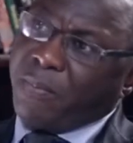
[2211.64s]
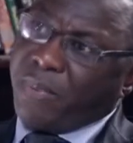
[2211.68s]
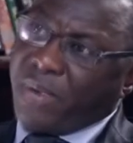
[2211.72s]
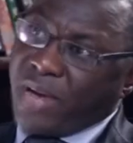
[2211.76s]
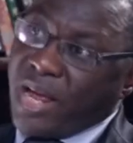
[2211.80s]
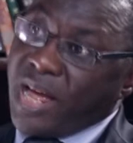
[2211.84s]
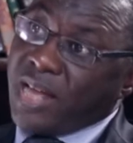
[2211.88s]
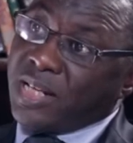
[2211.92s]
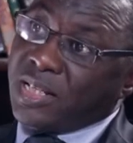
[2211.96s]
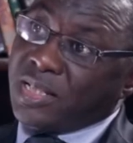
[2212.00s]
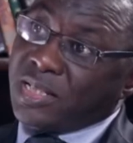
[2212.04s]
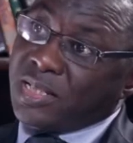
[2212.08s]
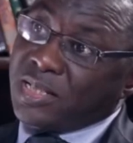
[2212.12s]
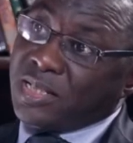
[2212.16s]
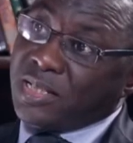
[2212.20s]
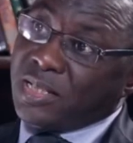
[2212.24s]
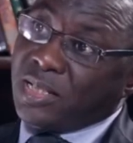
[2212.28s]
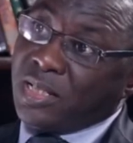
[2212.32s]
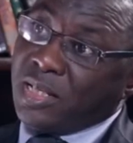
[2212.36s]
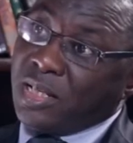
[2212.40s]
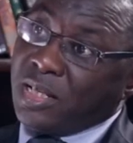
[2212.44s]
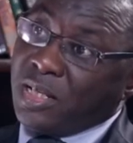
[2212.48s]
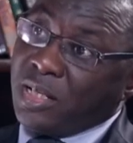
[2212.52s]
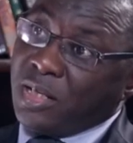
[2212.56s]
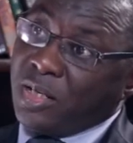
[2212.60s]
plants,
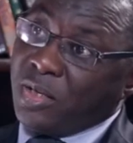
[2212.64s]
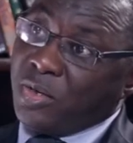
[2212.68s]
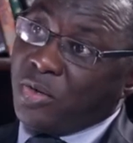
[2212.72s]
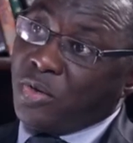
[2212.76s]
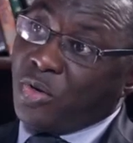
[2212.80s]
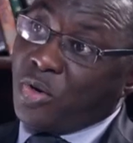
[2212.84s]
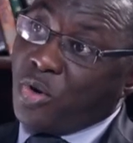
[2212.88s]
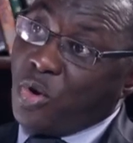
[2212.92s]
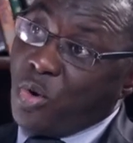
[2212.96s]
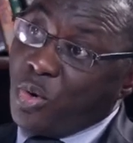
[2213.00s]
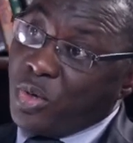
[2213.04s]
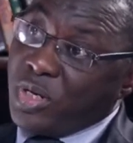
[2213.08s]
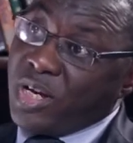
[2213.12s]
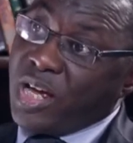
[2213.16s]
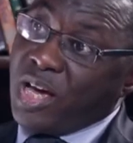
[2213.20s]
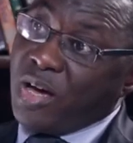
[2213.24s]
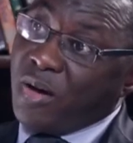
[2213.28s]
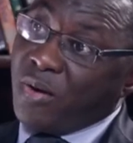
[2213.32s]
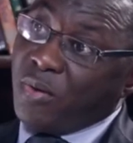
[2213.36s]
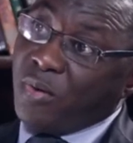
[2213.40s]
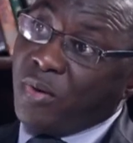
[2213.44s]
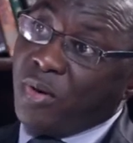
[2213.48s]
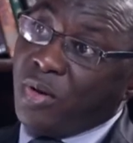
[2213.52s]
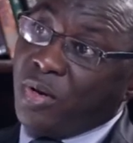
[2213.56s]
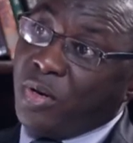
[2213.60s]
go
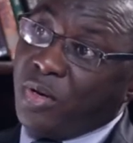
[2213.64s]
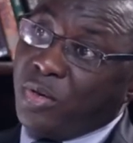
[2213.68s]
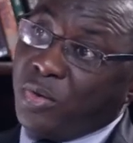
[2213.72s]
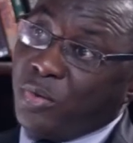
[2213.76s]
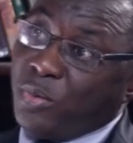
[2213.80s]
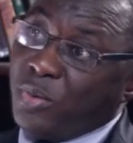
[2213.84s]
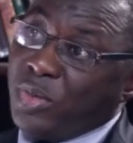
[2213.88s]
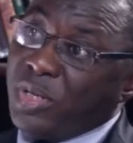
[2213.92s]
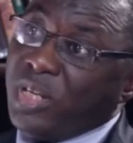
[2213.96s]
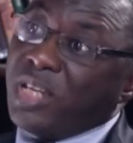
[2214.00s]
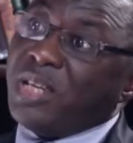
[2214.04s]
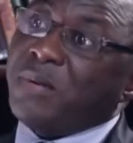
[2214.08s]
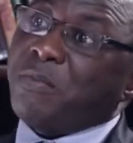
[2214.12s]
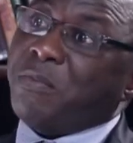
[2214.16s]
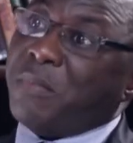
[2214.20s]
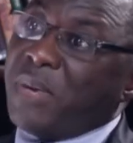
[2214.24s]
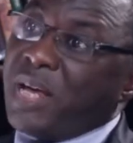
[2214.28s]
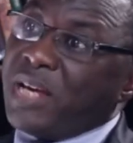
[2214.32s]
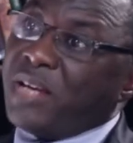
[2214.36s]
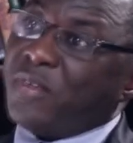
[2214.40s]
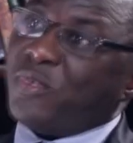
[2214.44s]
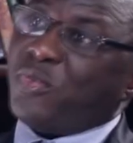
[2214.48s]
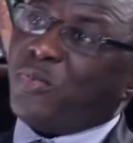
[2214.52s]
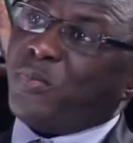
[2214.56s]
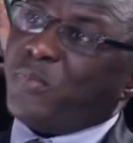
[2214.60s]
down, you need
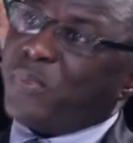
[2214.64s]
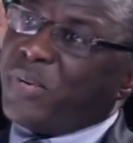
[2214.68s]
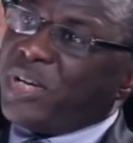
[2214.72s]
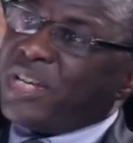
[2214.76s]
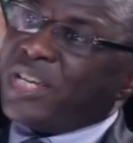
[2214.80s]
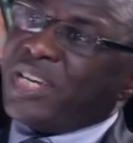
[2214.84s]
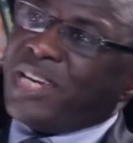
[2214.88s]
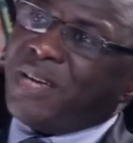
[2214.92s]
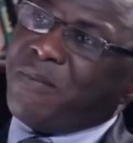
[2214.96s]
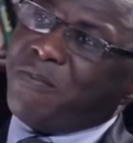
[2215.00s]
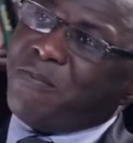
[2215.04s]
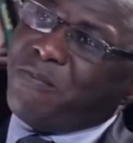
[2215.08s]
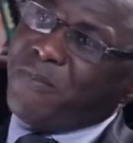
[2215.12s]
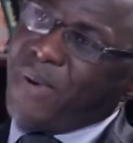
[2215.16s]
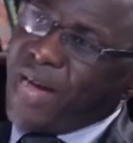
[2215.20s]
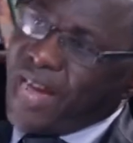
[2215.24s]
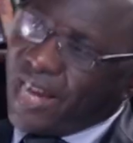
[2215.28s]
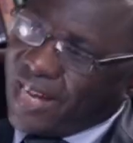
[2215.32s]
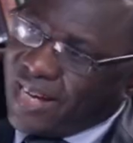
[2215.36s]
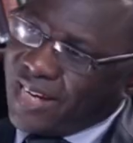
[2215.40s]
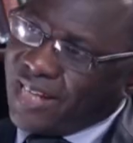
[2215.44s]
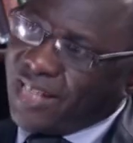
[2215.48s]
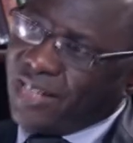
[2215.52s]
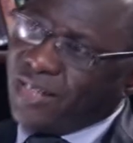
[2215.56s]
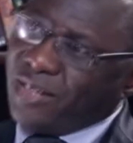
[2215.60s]
money to bring them
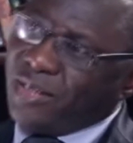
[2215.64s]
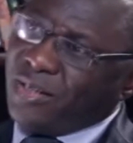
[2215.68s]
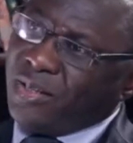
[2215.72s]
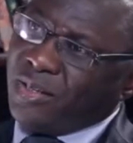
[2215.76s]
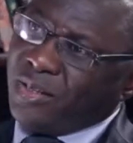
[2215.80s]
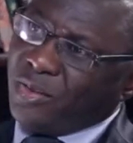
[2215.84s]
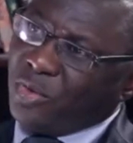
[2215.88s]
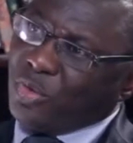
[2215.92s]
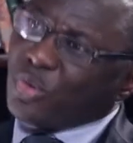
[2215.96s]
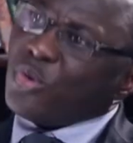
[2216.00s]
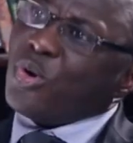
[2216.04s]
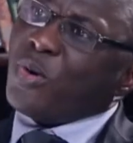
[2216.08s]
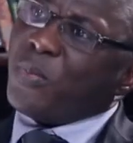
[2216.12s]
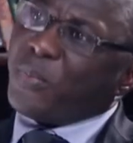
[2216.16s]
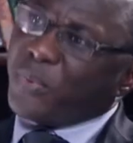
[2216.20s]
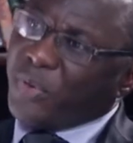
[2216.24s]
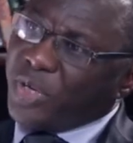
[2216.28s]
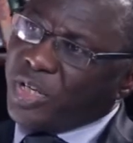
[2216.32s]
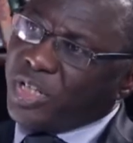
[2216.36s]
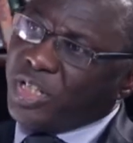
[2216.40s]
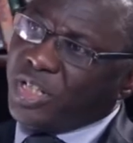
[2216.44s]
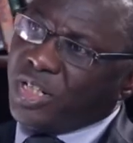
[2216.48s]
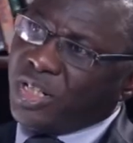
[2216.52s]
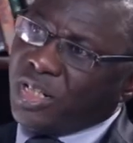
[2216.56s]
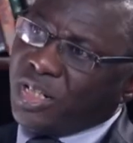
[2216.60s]
back to
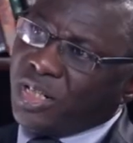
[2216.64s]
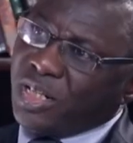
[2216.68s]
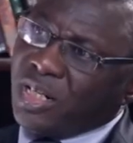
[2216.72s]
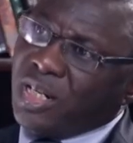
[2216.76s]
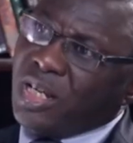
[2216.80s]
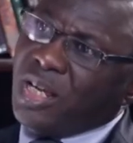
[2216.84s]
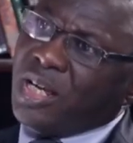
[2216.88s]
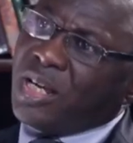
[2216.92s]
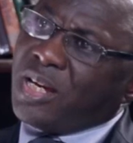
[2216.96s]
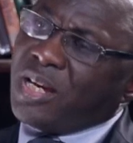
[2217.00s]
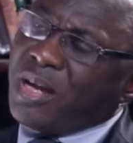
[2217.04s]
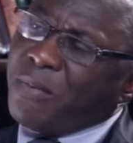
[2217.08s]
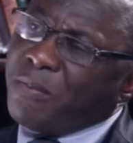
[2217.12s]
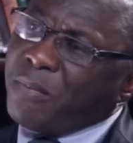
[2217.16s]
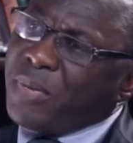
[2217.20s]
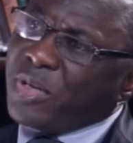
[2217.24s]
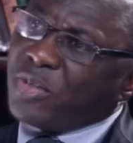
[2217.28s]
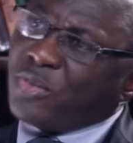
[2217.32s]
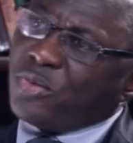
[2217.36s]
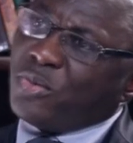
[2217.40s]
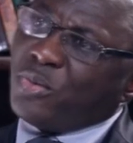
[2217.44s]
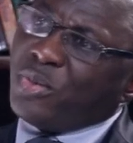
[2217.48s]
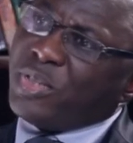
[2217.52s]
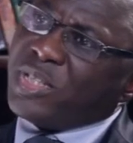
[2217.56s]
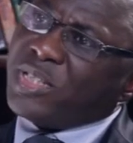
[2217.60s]
operation. Number
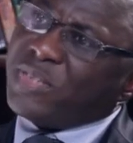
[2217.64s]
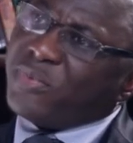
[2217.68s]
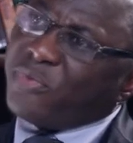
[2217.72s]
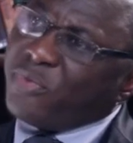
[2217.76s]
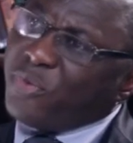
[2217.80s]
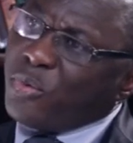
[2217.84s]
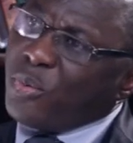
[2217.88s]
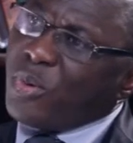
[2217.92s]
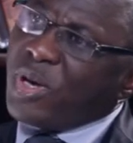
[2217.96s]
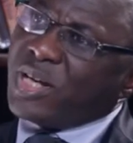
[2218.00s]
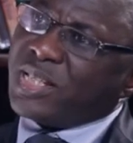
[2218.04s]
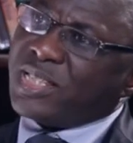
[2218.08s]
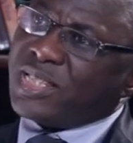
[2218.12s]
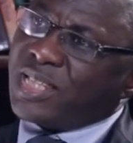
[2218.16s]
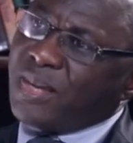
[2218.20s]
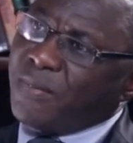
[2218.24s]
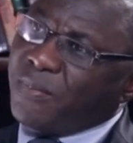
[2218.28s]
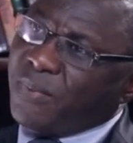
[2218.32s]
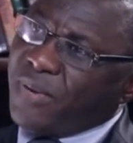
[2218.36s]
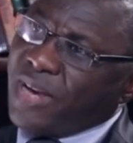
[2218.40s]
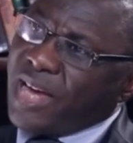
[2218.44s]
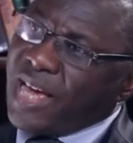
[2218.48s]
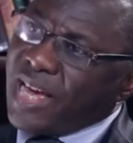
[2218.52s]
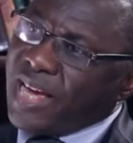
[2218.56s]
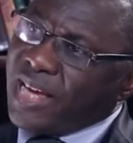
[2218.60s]
two is fuel
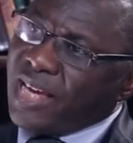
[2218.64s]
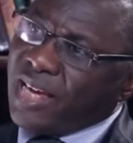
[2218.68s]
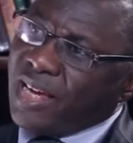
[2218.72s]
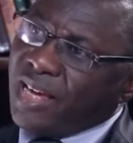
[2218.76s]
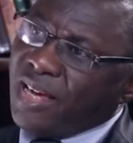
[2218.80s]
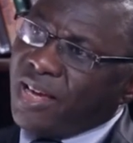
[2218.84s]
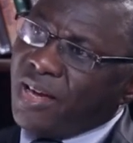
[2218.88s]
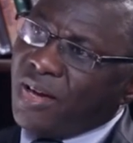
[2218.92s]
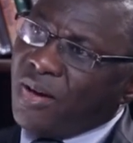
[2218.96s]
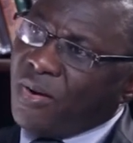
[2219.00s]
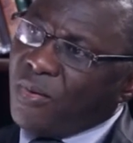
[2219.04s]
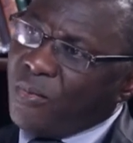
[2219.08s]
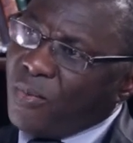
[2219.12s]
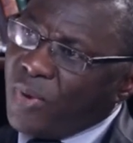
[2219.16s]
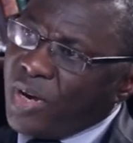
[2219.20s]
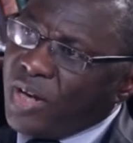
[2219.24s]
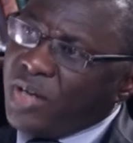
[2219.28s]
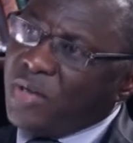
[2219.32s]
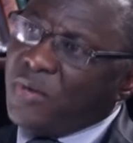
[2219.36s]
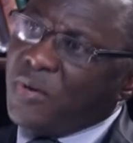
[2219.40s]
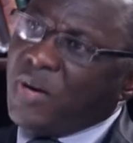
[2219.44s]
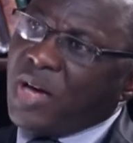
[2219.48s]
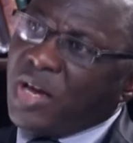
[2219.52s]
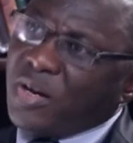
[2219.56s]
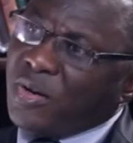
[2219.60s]
supply. When
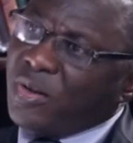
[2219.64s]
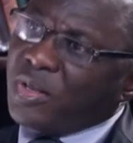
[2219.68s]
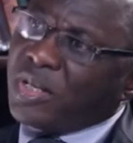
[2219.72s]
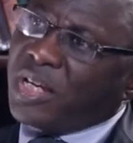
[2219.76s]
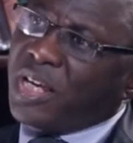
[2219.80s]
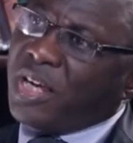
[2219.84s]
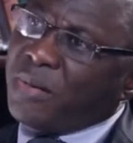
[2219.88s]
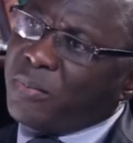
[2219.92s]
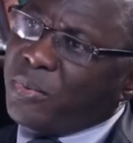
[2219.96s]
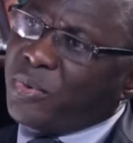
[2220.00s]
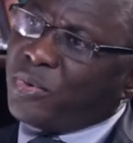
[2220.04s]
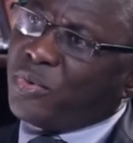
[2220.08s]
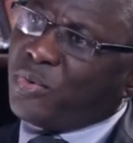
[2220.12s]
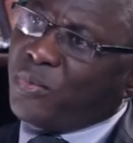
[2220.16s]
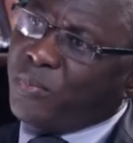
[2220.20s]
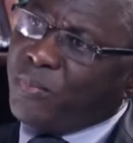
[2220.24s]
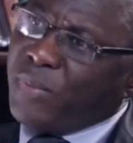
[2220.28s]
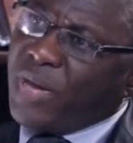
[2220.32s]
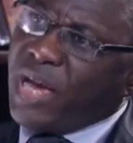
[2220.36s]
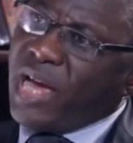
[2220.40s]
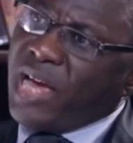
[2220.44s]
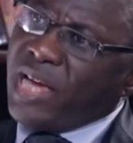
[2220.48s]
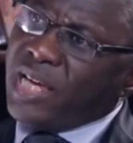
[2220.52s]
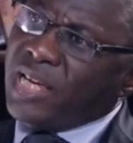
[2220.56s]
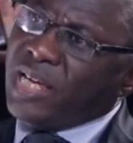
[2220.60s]
you are not able to
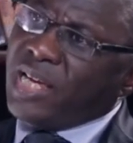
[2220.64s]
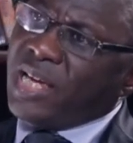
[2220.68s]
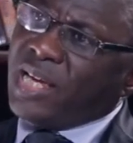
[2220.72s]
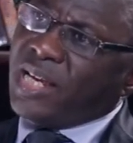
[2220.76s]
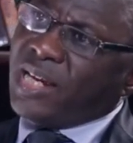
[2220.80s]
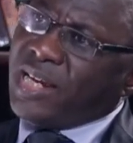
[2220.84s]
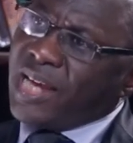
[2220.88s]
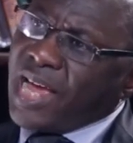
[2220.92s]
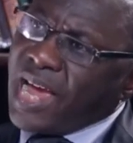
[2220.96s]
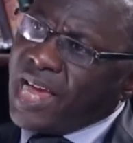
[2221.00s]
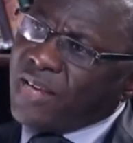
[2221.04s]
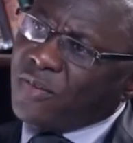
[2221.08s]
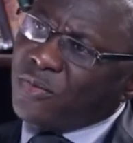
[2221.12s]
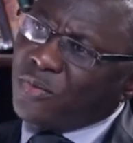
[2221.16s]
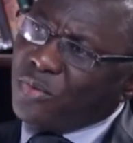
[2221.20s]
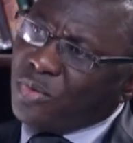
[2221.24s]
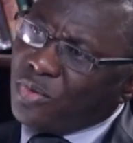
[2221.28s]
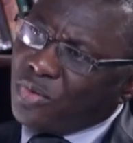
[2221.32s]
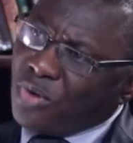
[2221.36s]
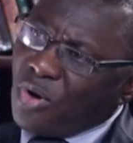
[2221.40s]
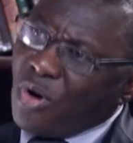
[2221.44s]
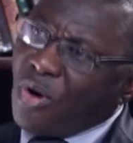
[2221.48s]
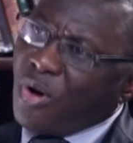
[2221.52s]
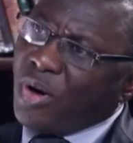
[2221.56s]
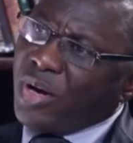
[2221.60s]
buy light
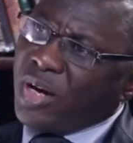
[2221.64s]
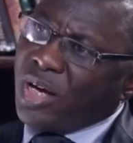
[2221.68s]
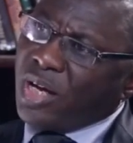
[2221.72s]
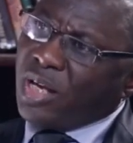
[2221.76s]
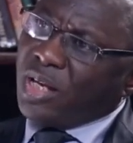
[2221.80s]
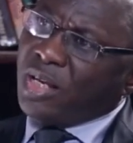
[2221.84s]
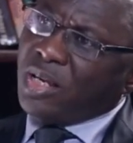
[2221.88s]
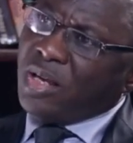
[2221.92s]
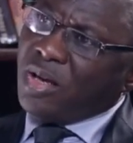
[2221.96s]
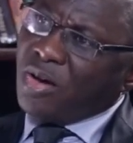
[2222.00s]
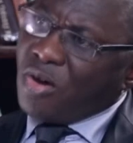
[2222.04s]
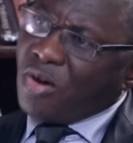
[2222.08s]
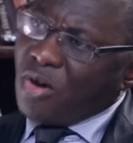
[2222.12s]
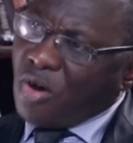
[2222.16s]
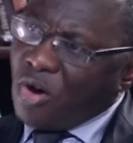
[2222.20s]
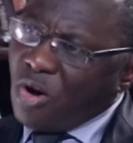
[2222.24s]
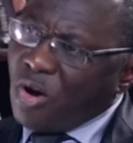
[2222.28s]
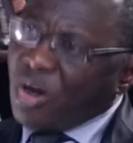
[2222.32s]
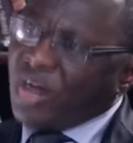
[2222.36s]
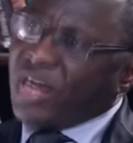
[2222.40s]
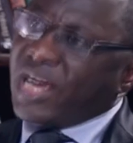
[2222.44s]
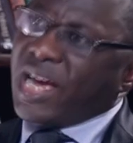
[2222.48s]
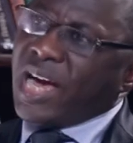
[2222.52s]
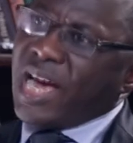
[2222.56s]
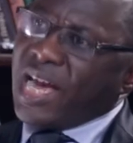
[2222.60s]
crude oil
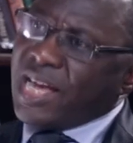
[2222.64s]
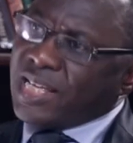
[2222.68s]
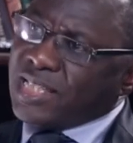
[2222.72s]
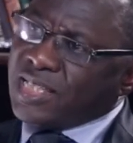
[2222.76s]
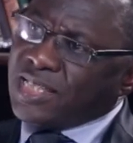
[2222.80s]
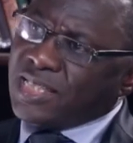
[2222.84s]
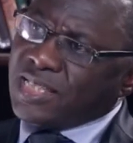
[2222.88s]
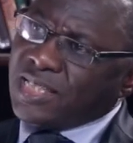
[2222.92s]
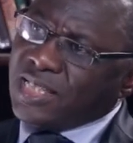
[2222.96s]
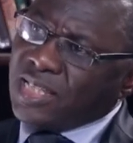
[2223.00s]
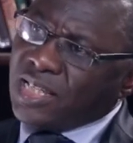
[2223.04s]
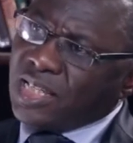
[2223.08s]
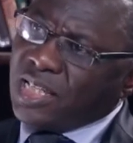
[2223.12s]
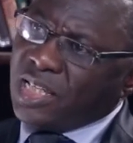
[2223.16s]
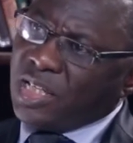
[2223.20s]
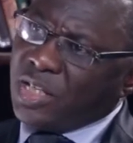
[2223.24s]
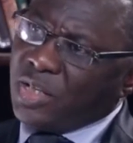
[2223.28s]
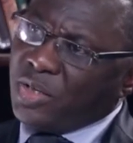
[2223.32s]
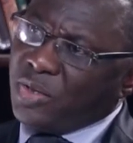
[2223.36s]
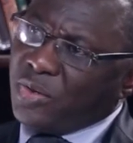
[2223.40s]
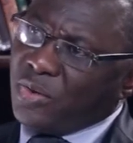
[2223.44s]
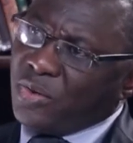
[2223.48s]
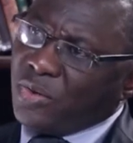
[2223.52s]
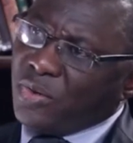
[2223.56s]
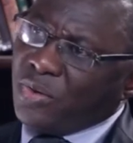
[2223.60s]
or gas,
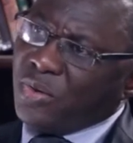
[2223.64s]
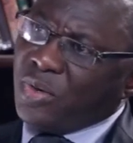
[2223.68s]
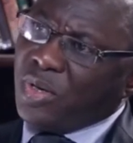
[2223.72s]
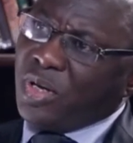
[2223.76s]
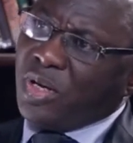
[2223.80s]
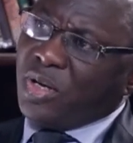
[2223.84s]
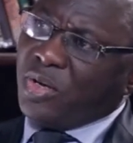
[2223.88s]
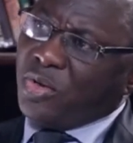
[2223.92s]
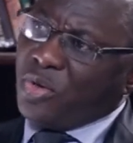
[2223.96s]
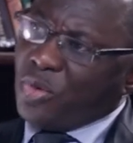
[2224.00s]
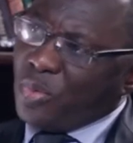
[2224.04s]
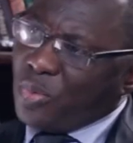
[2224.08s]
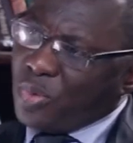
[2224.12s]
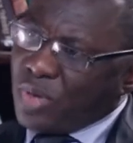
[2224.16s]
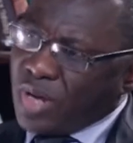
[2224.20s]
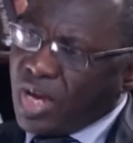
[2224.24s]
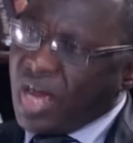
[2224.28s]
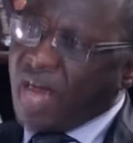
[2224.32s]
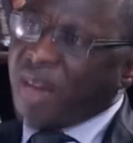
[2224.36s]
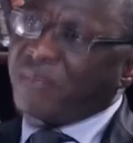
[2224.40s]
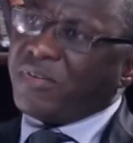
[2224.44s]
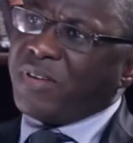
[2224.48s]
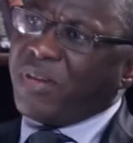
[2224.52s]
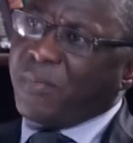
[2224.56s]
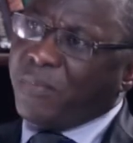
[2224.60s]
you will
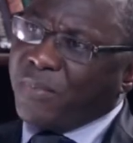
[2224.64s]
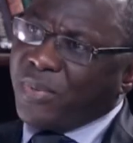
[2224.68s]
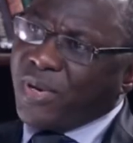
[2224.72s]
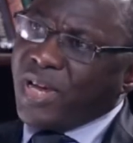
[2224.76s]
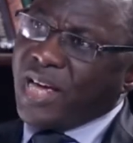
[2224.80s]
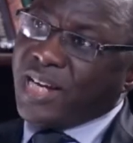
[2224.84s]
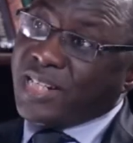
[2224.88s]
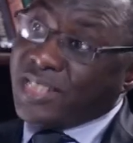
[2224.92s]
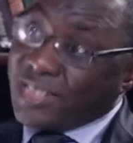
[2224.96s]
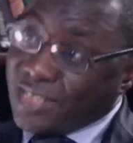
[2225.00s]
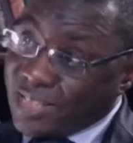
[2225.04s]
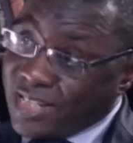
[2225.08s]
have the plants